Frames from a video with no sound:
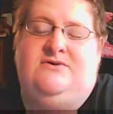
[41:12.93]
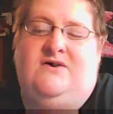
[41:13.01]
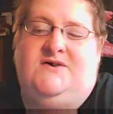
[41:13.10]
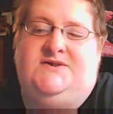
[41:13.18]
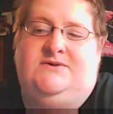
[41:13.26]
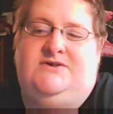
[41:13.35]

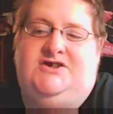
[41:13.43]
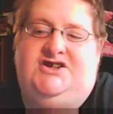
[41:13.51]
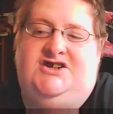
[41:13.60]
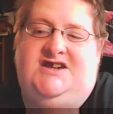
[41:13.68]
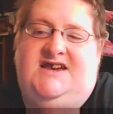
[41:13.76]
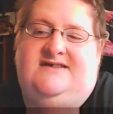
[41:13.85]
also
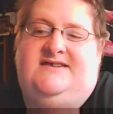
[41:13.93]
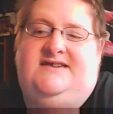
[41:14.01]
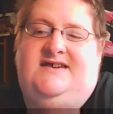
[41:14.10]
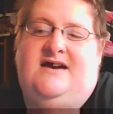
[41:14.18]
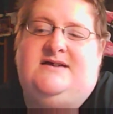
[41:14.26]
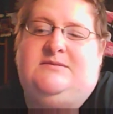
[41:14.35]

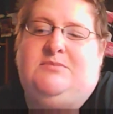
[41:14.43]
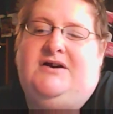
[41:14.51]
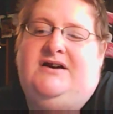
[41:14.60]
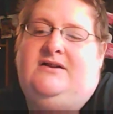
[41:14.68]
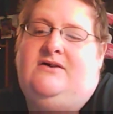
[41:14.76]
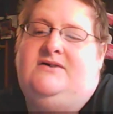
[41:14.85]
GGKCS
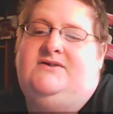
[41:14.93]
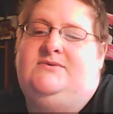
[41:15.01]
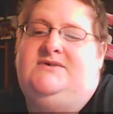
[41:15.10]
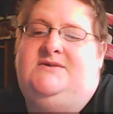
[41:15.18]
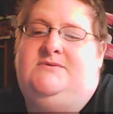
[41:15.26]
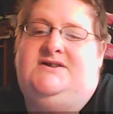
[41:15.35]

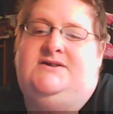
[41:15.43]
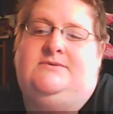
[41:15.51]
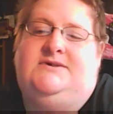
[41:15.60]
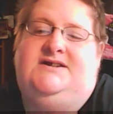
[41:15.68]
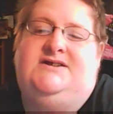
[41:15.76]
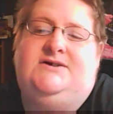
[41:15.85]

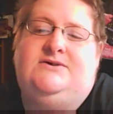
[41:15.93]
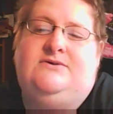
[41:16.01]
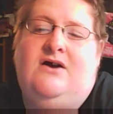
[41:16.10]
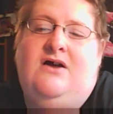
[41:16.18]
PrideAlong2122.